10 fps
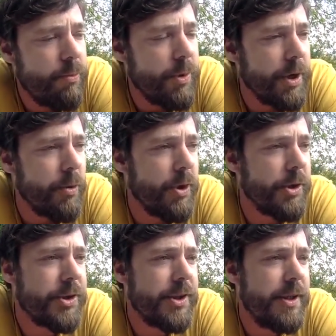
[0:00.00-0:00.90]
With other
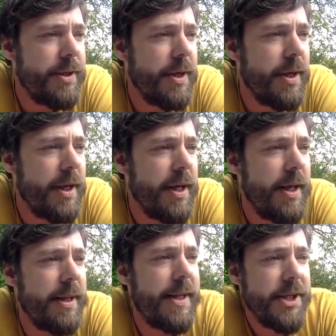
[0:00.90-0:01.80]
words,
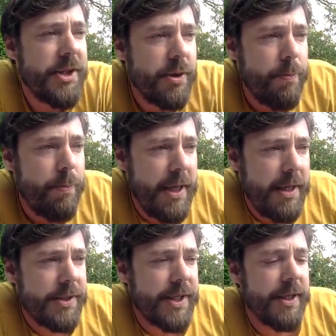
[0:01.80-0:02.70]
this
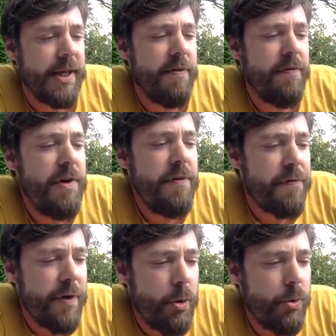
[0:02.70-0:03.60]
means that if we
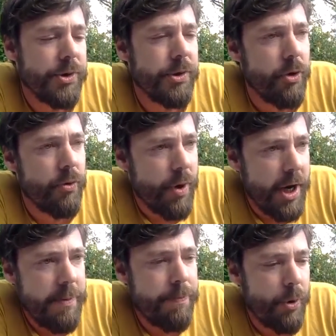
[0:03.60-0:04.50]
focus on the
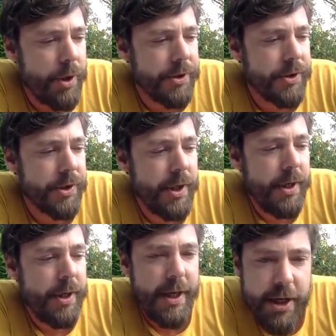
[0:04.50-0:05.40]
right points
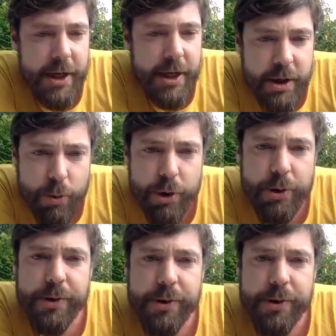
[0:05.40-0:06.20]
in the world,